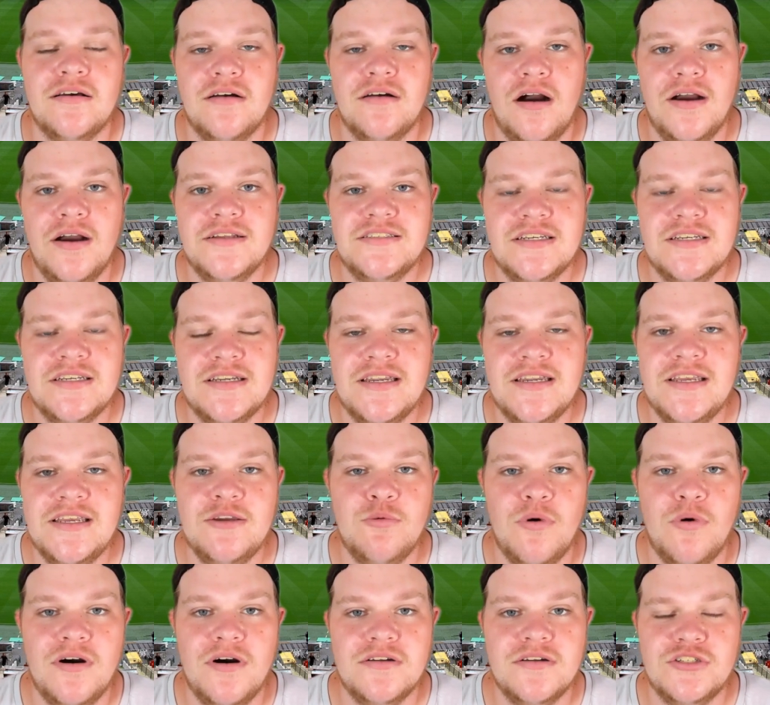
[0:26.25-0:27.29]
I did League
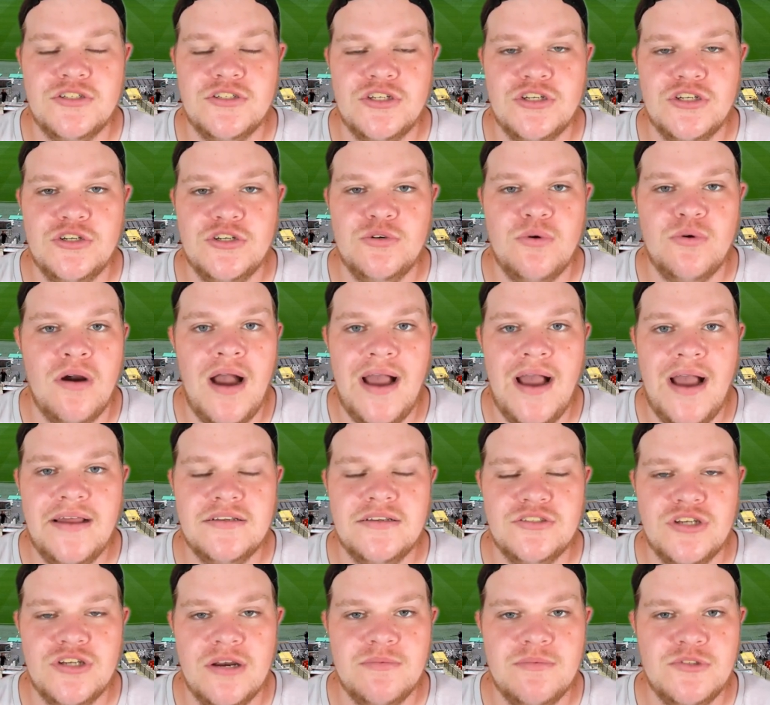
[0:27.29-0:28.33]
1, 2 and
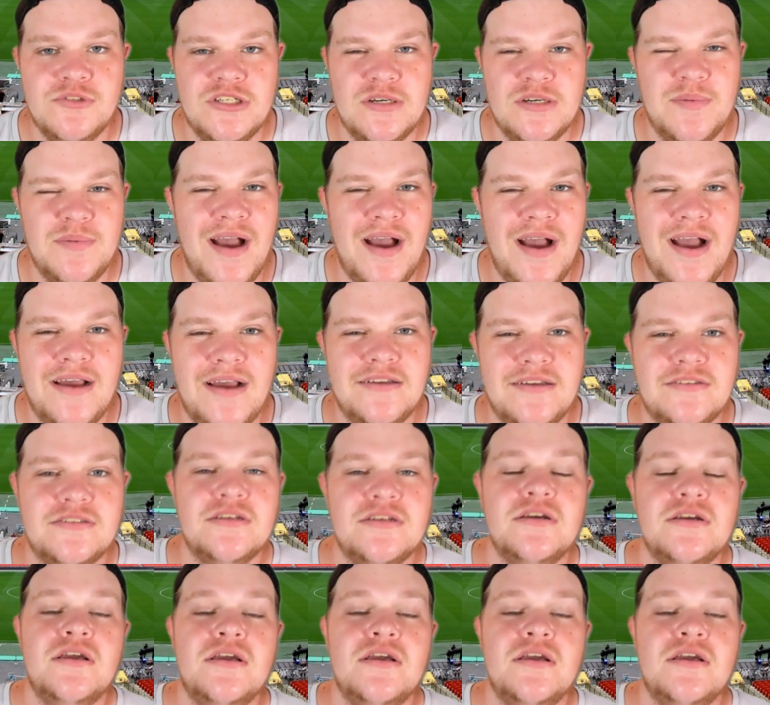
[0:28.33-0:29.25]
Championship and